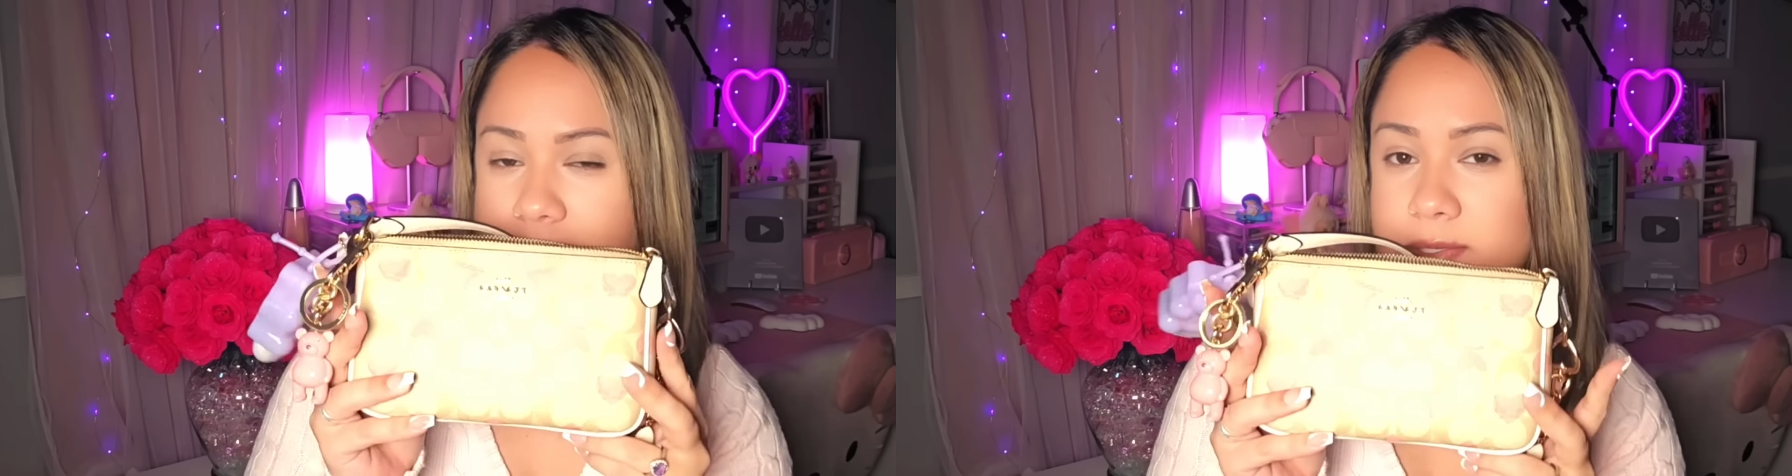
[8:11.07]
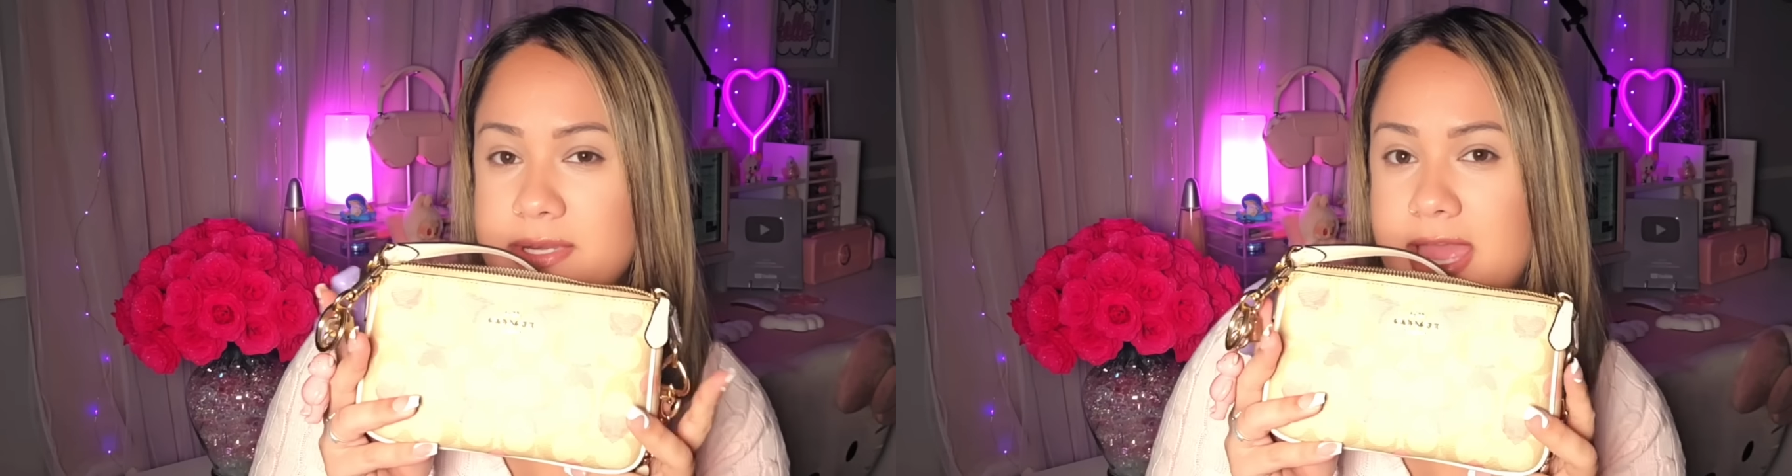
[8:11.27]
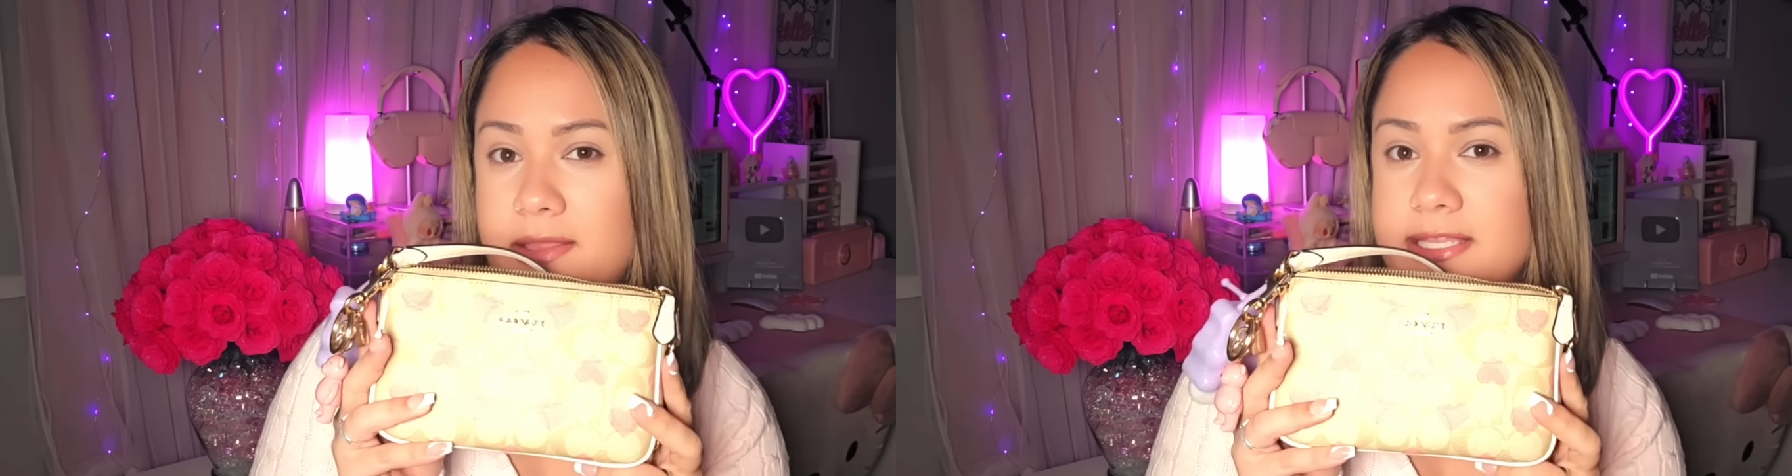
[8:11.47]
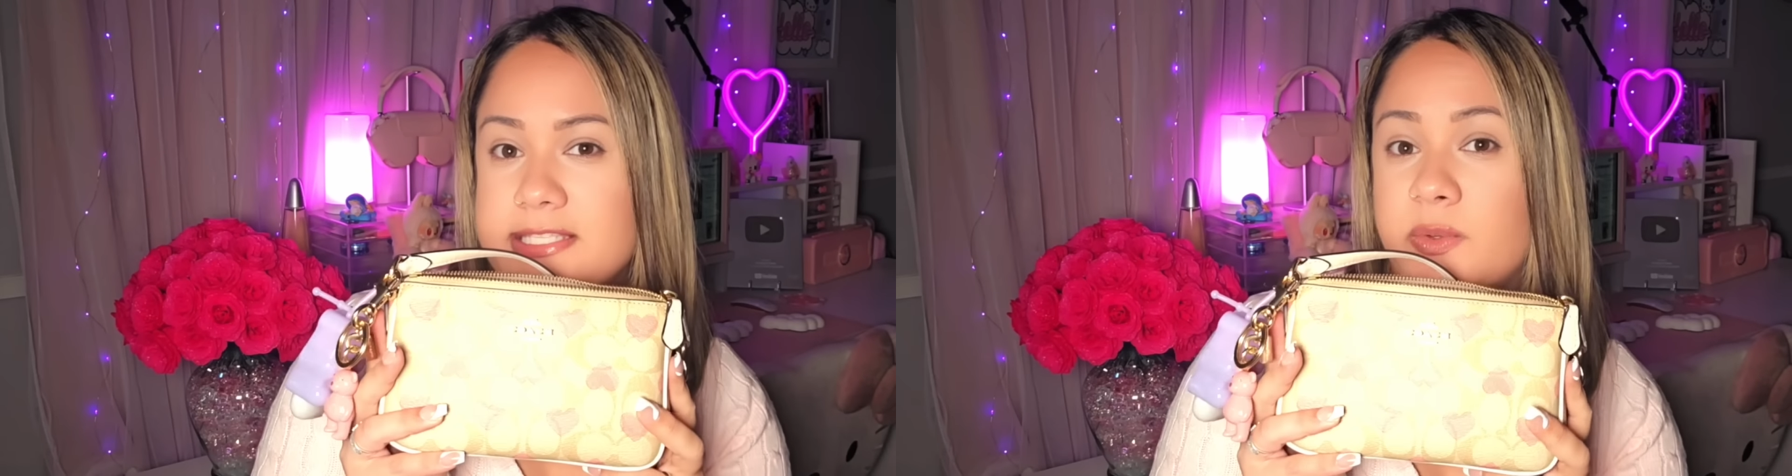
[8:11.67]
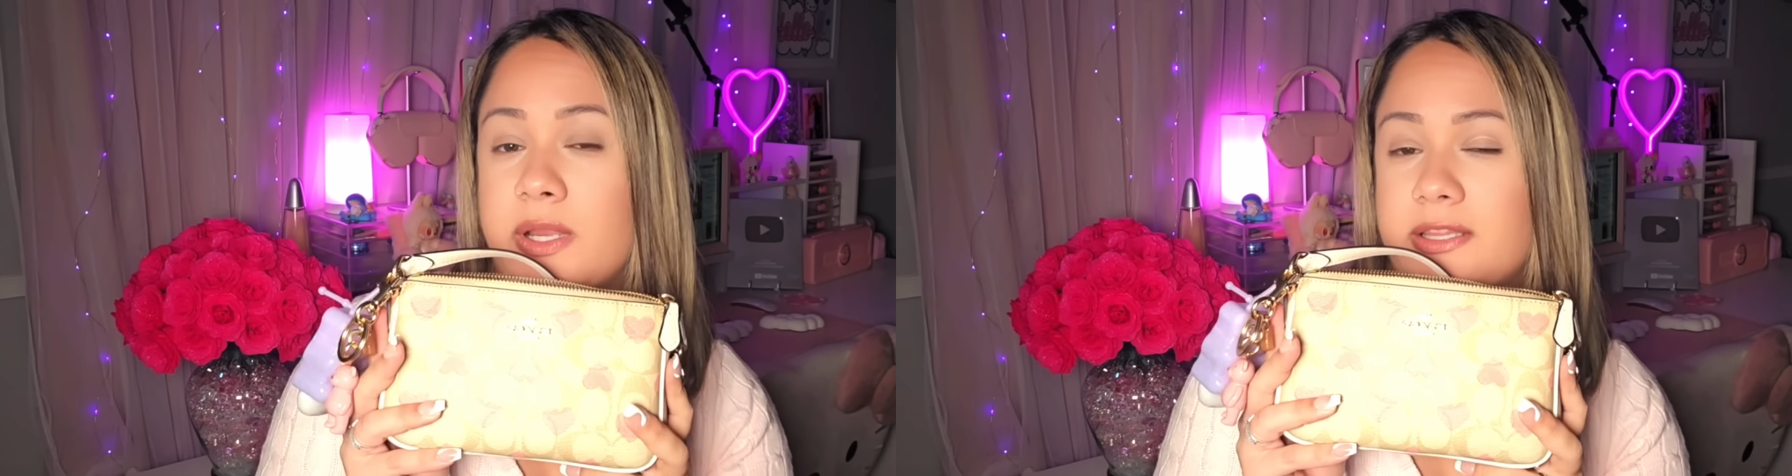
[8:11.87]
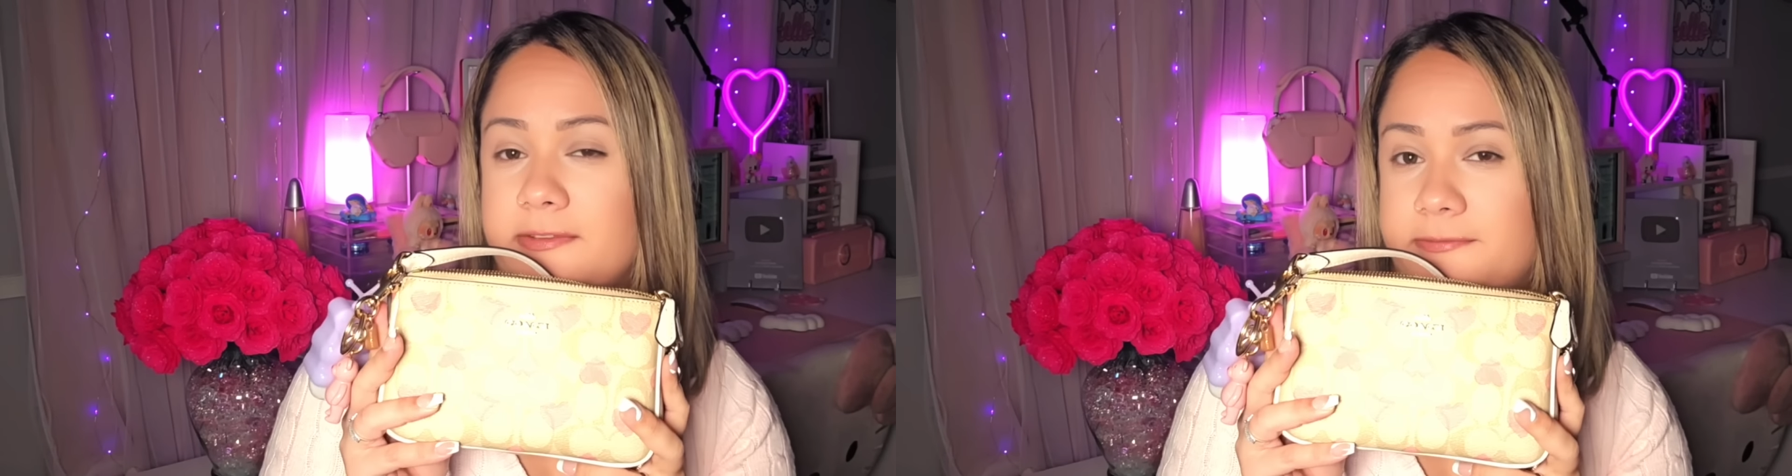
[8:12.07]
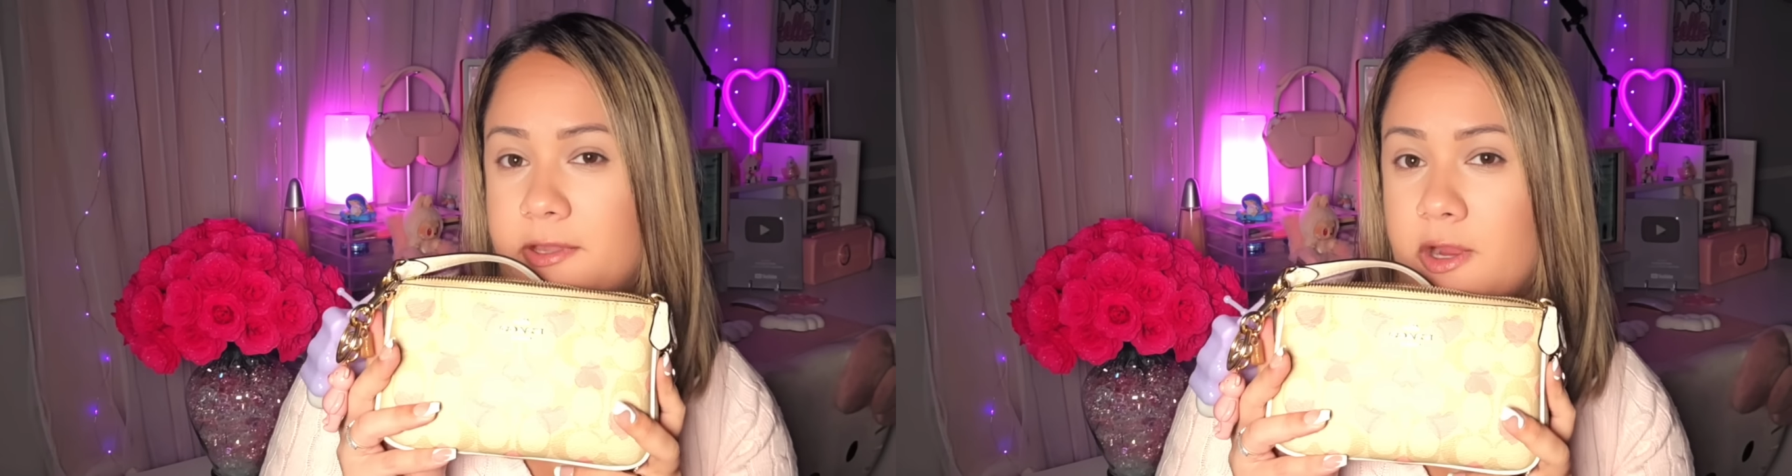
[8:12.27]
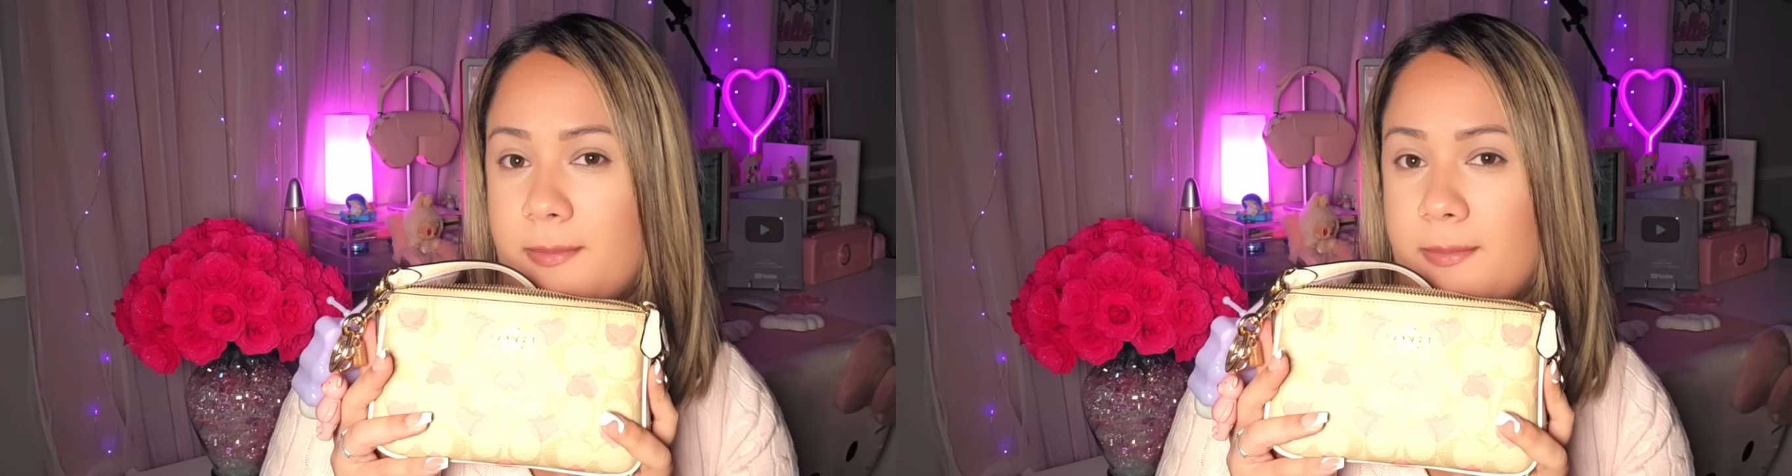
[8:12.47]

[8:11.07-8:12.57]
now let's quickly fill her